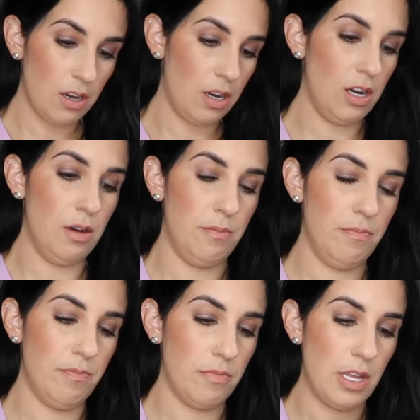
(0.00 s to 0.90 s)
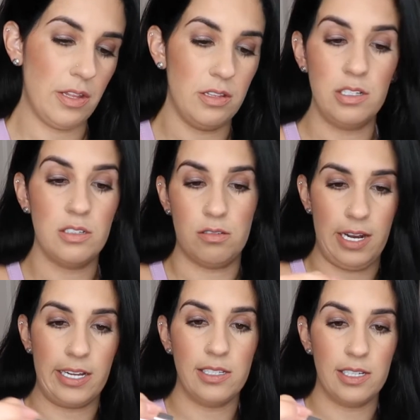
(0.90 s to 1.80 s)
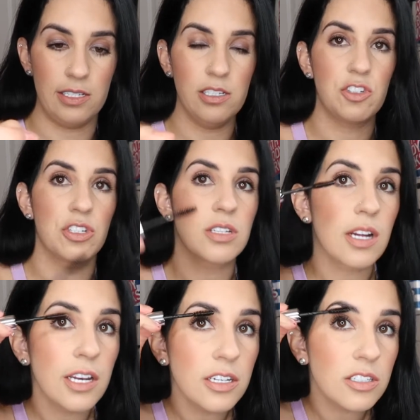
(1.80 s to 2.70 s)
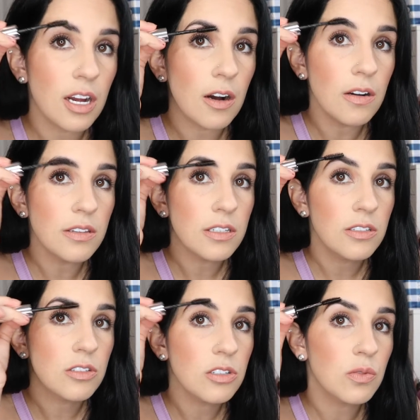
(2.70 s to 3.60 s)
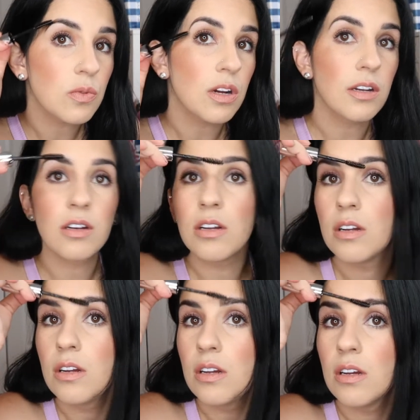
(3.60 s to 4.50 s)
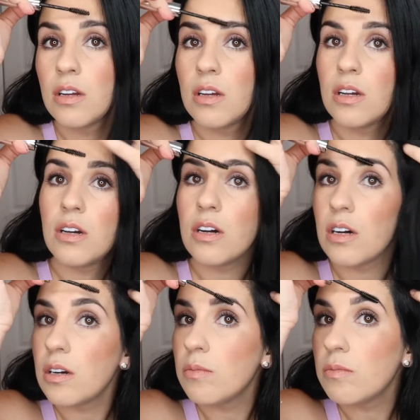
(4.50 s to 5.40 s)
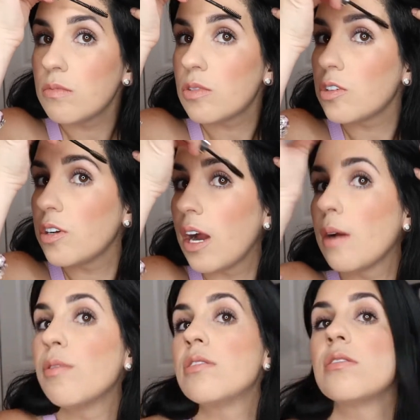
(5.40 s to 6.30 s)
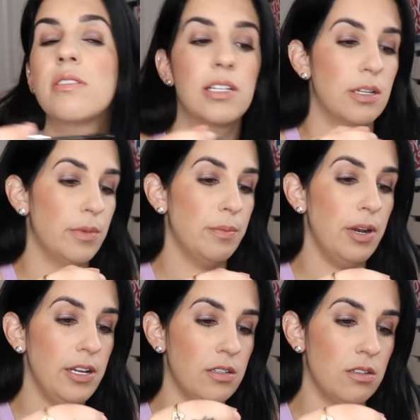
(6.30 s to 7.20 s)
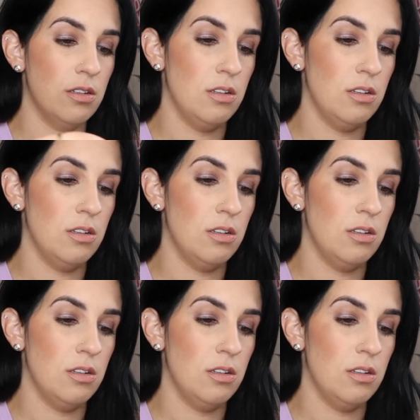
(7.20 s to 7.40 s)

And then this, like it says, it's just a clear gel, and then you just run through your eyebrows to set them in place.